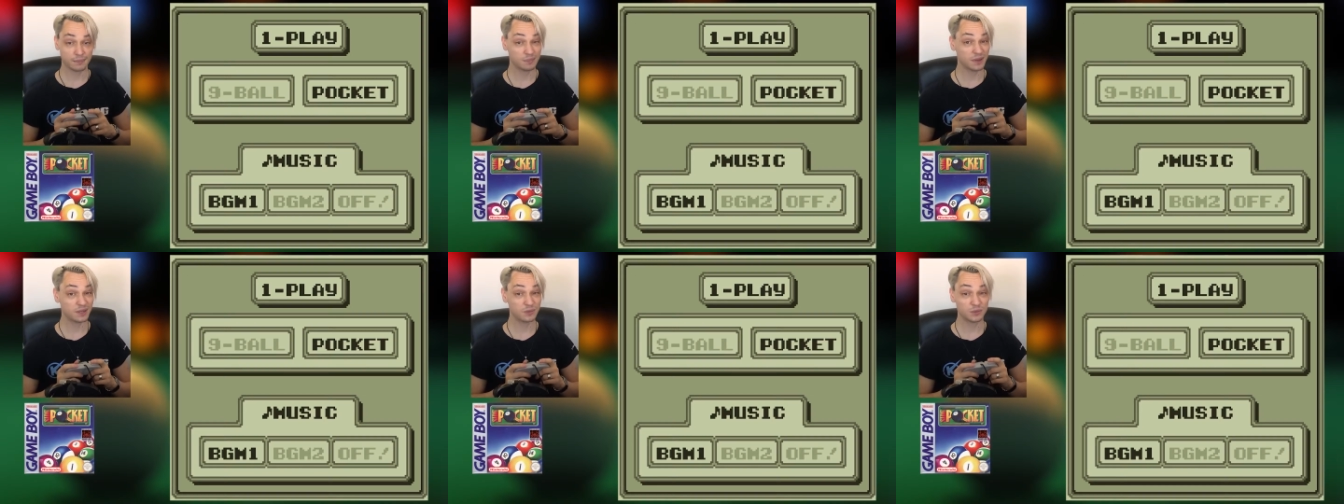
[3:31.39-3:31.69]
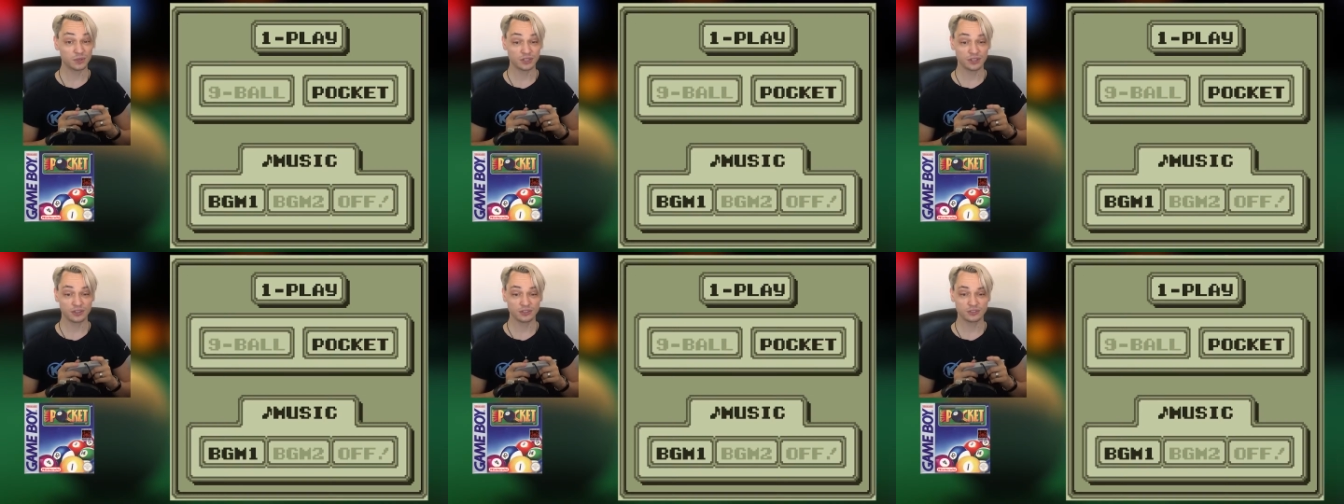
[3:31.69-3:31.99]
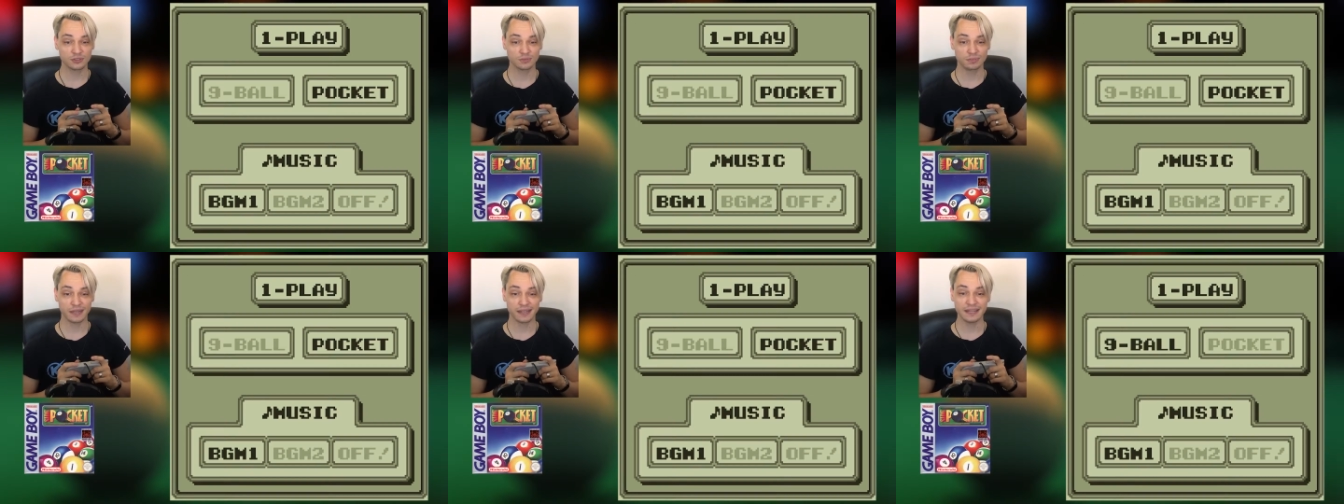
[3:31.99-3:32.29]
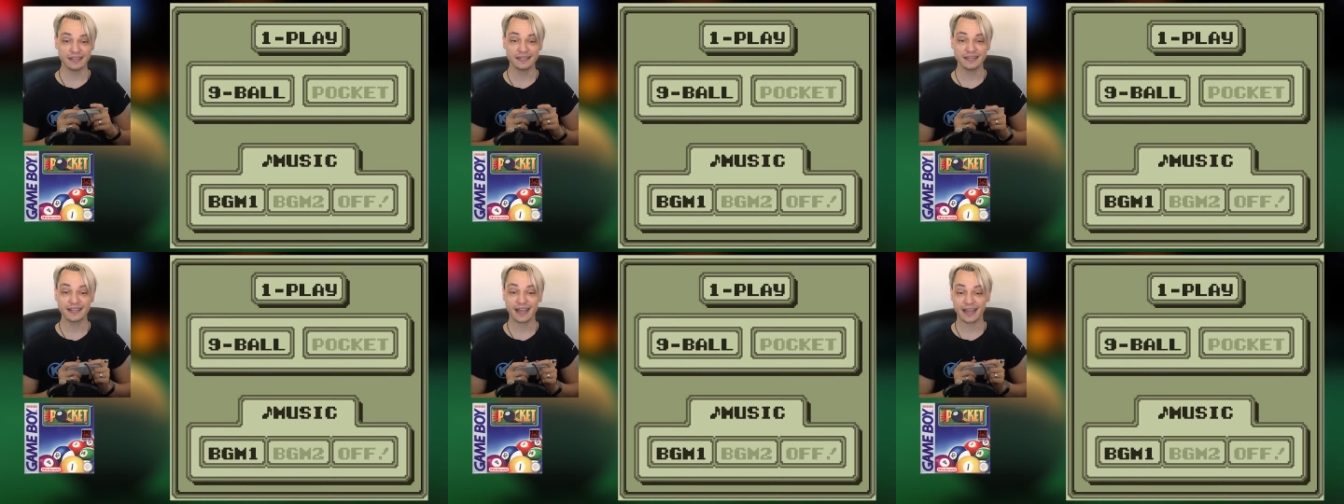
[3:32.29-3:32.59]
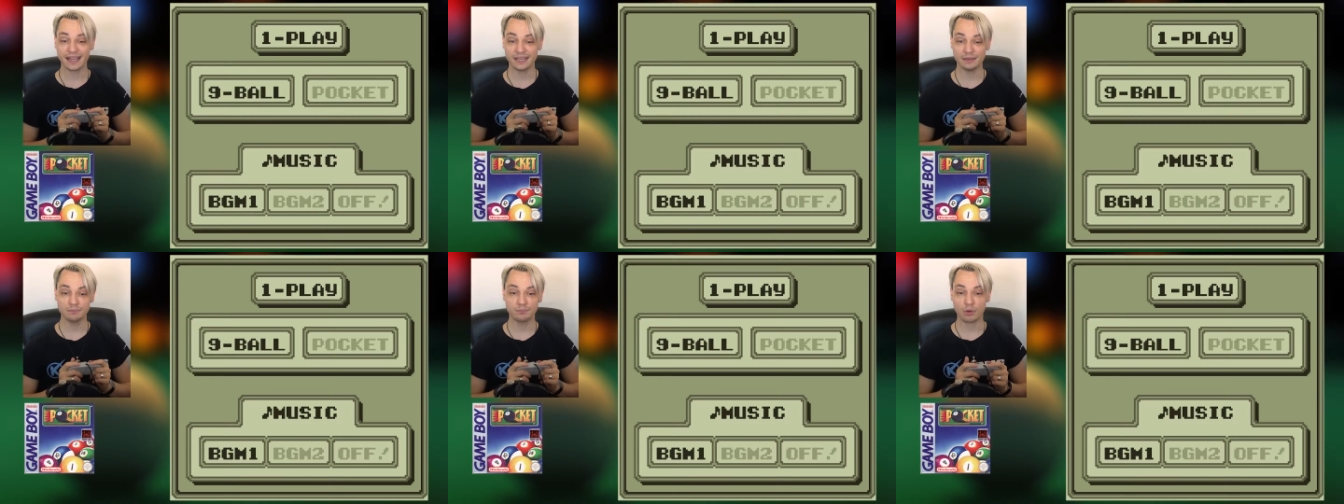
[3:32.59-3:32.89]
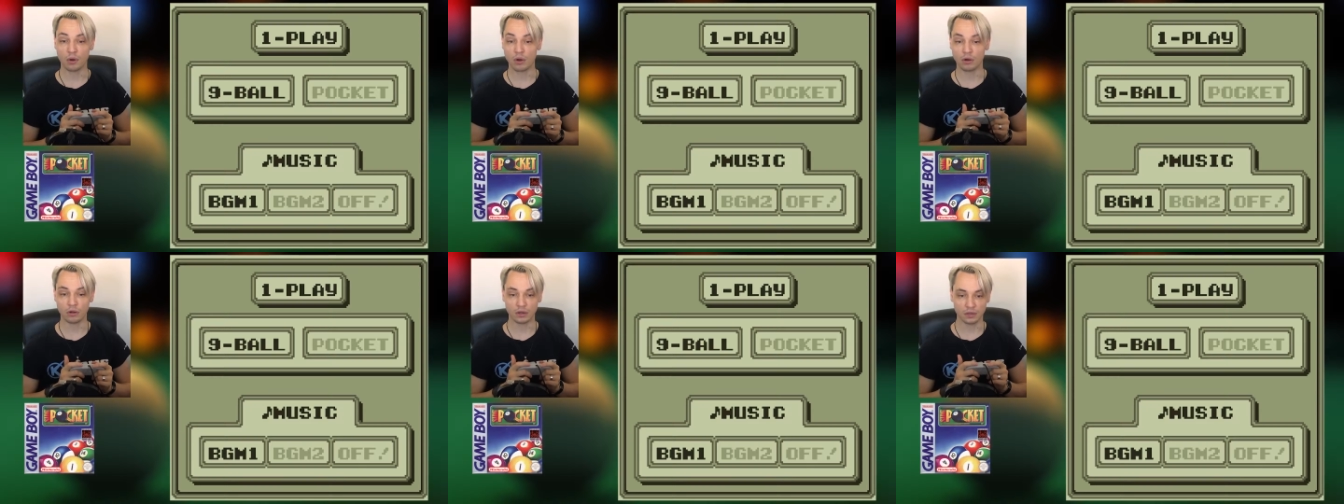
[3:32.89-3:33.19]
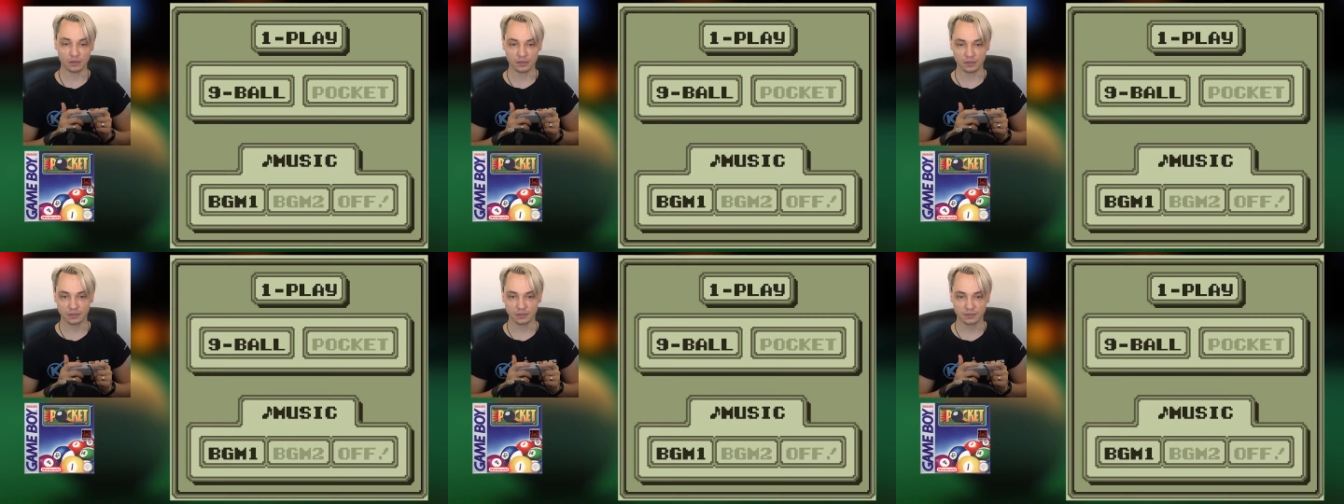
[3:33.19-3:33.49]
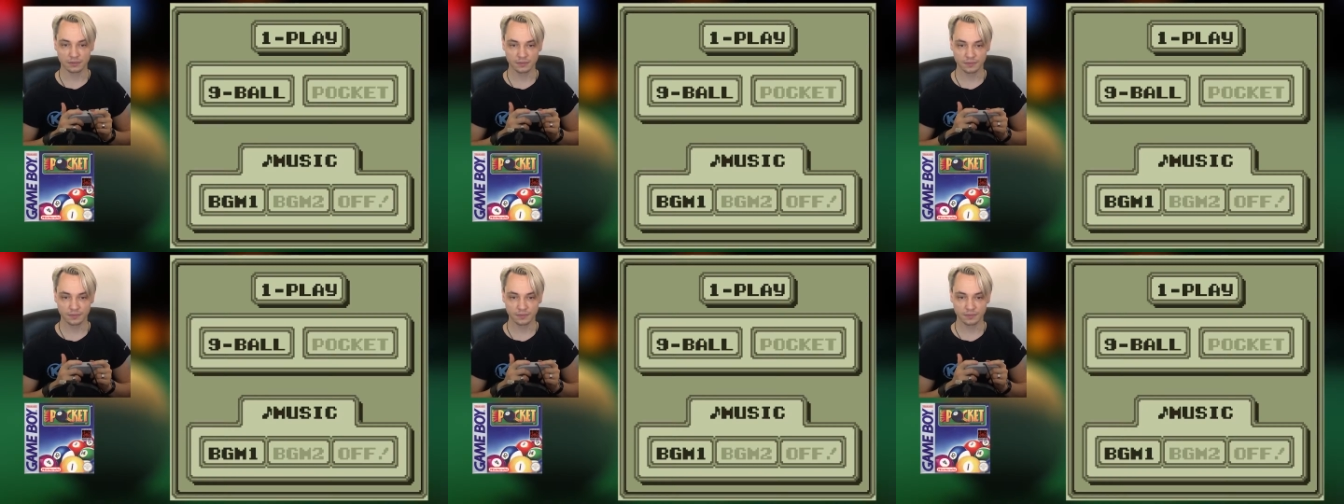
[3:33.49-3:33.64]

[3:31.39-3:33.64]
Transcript: But we're going to play 9-ball.